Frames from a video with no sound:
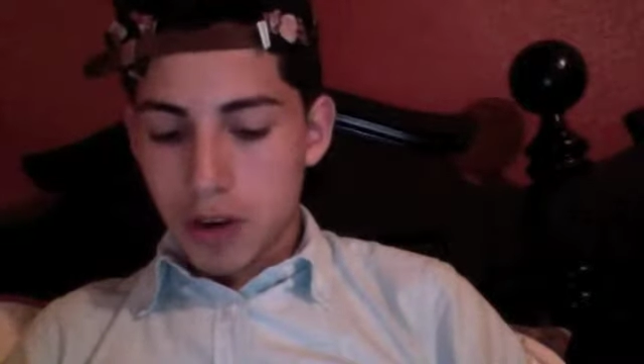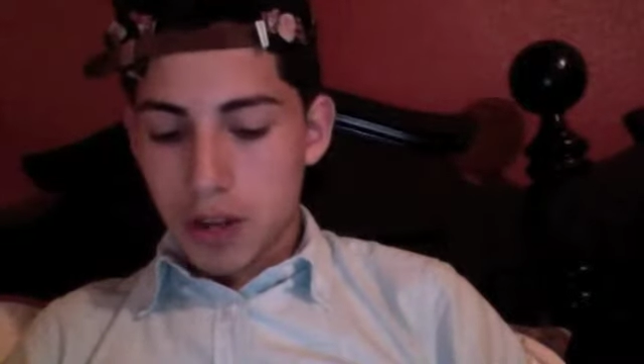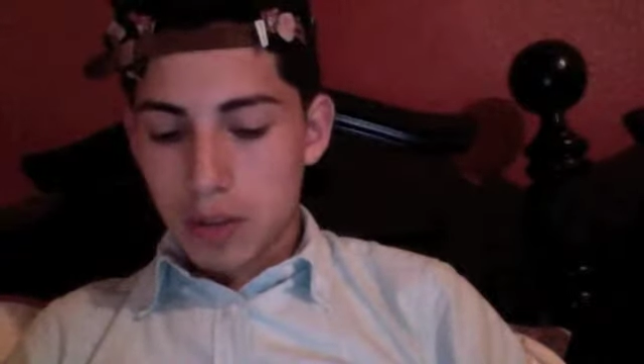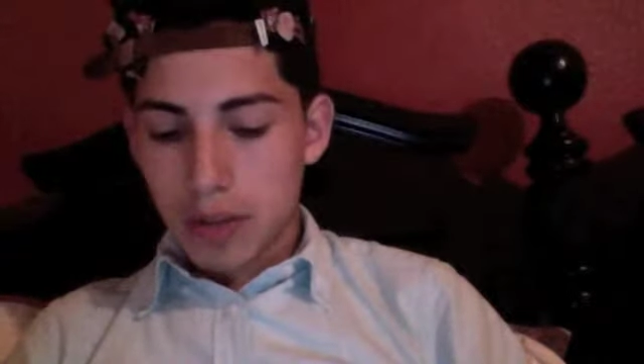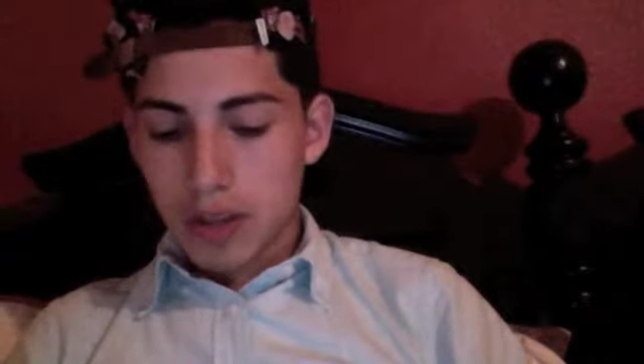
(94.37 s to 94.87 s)

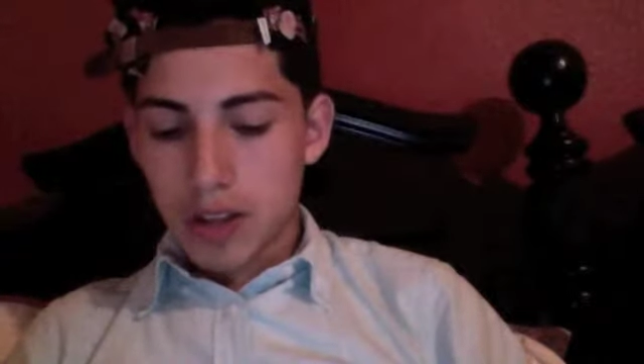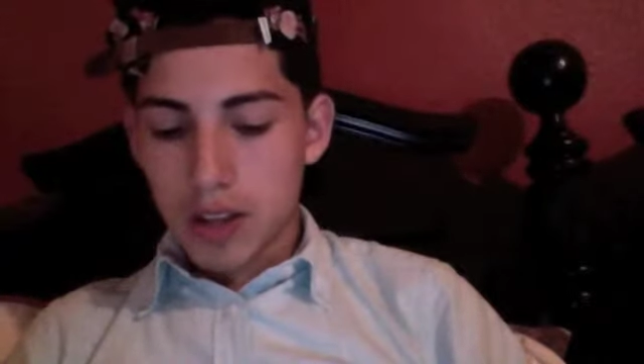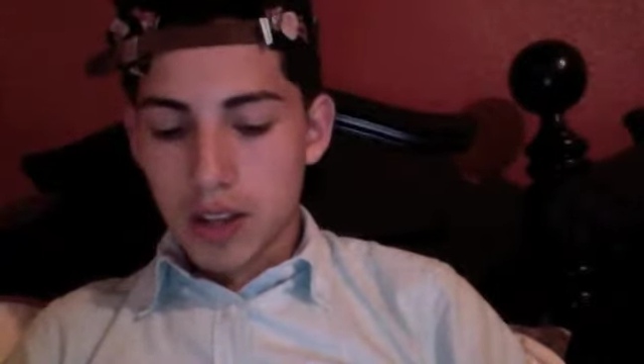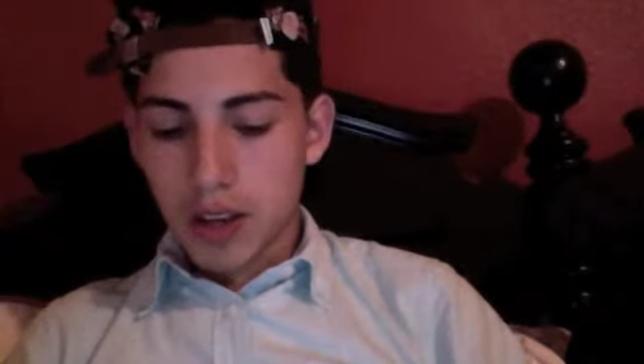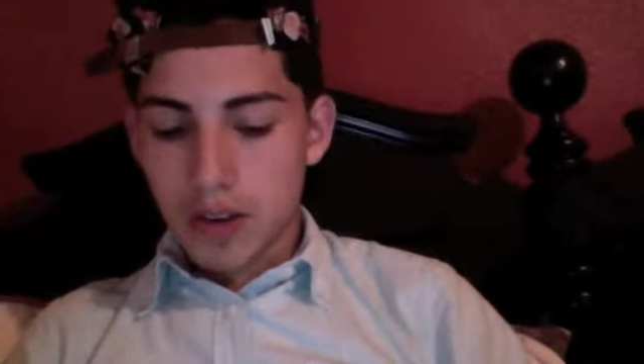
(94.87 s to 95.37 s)
I
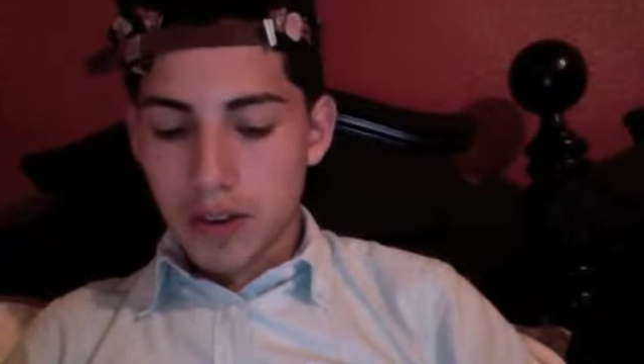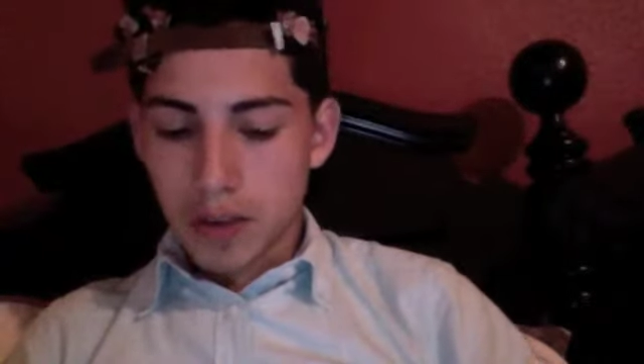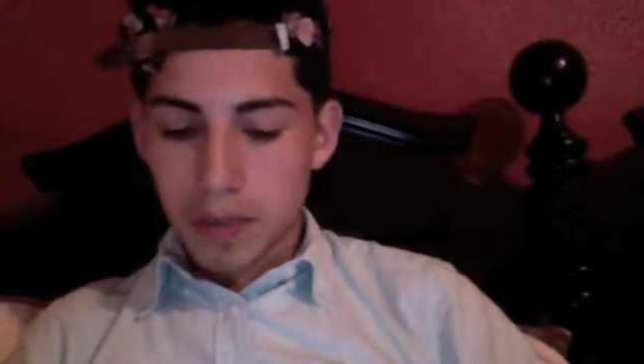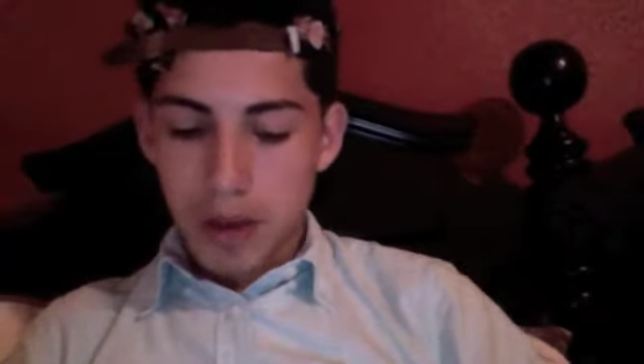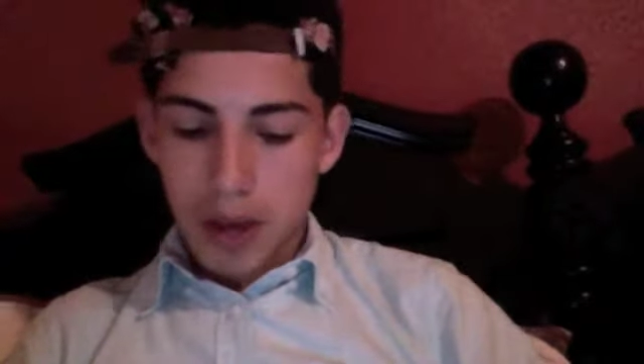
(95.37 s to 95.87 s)
basically covered
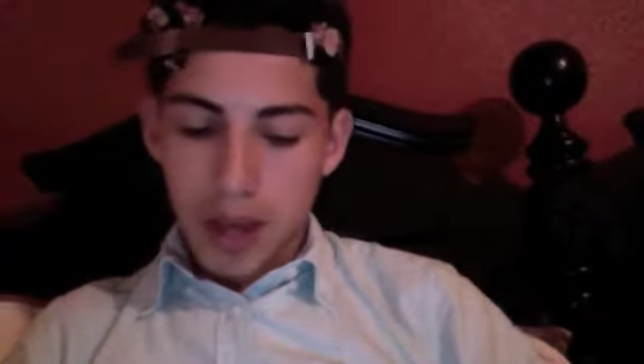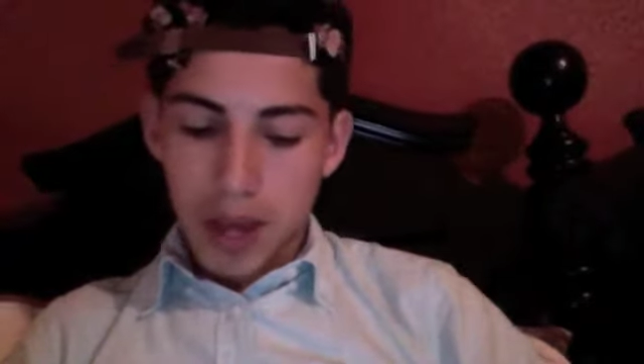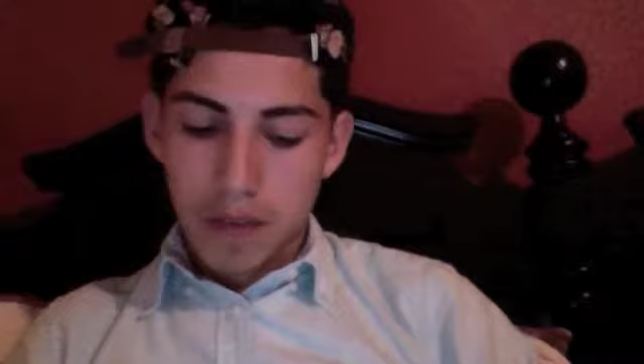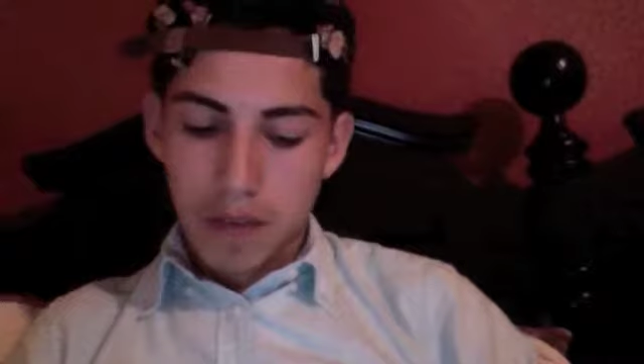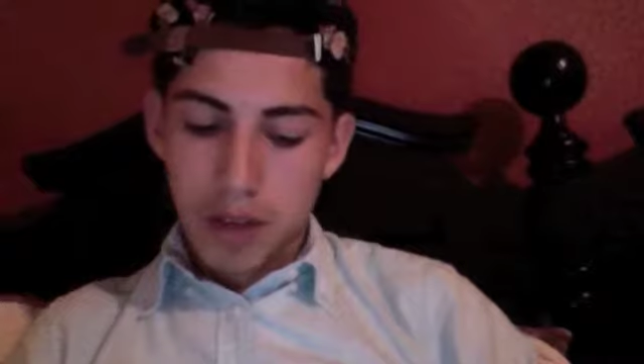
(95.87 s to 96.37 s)
it by
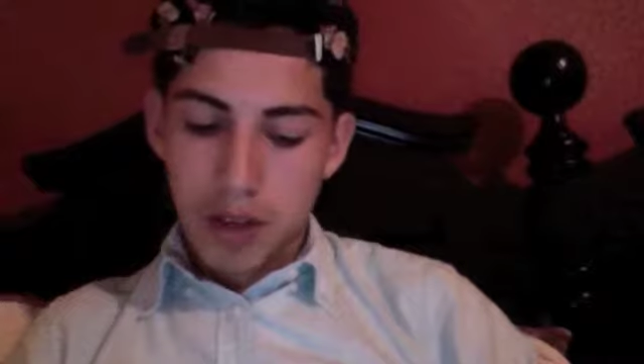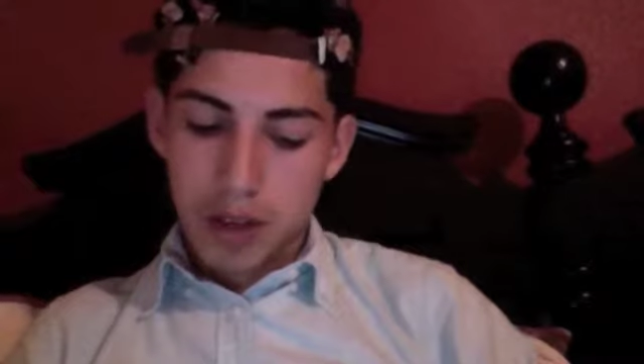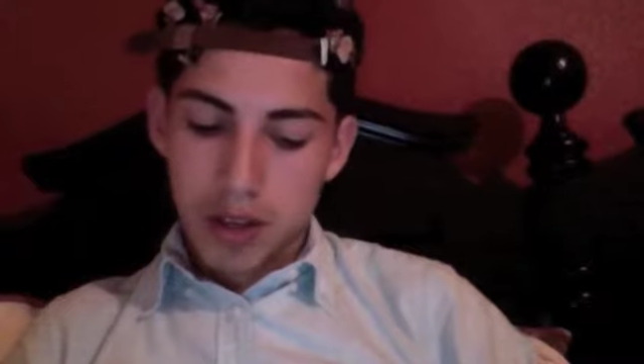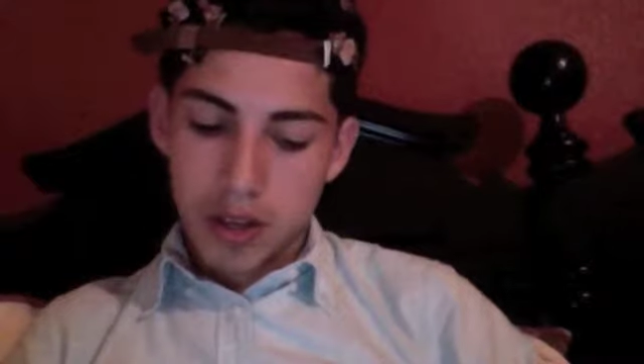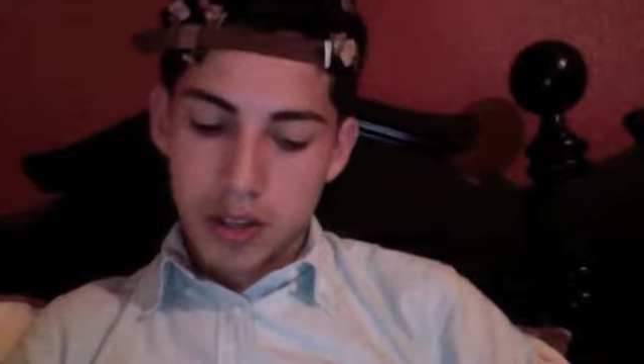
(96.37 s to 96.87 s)
having
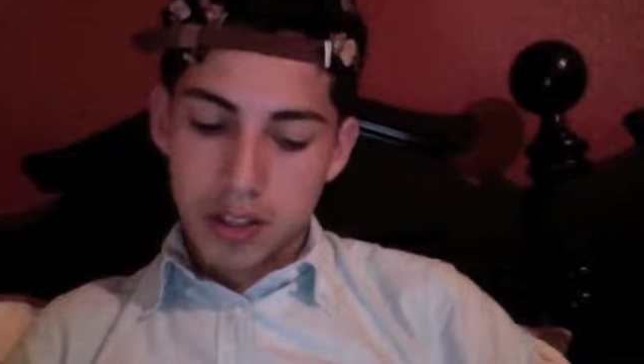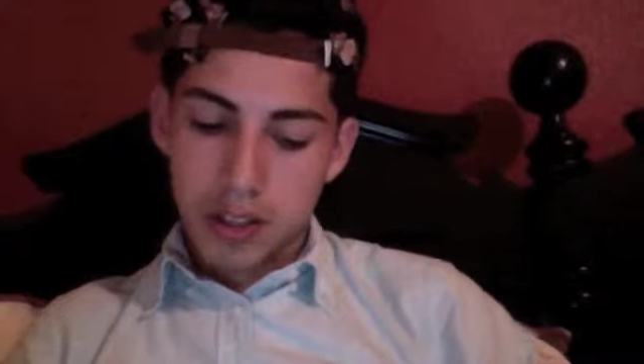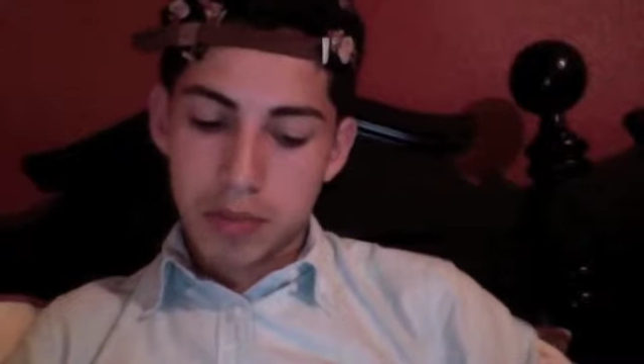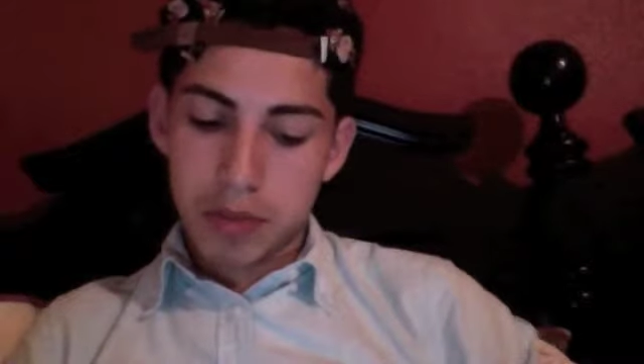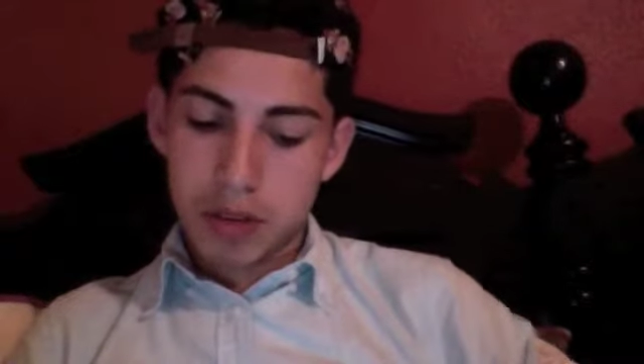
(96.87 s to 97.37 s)
a
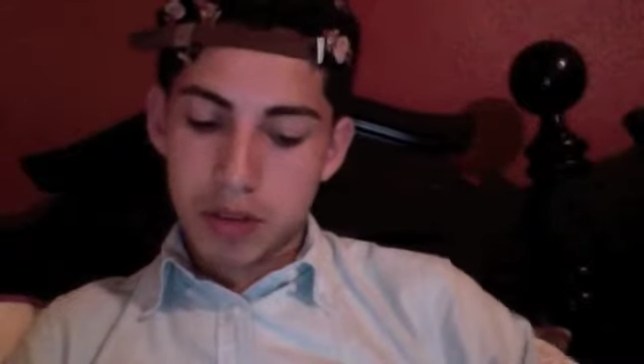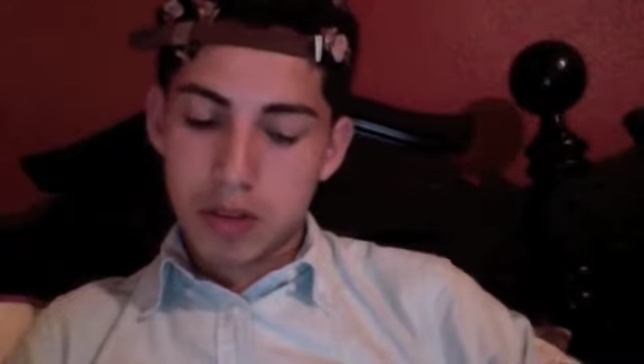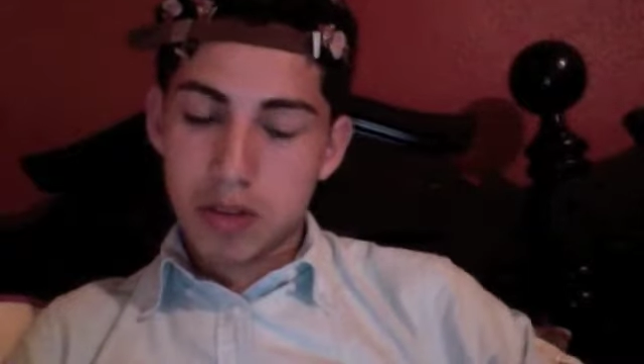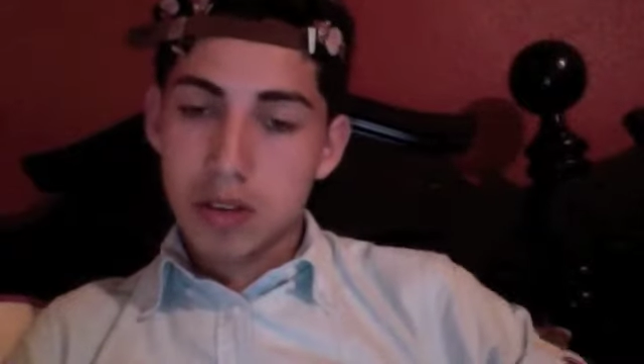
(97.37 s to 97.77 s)
Gmail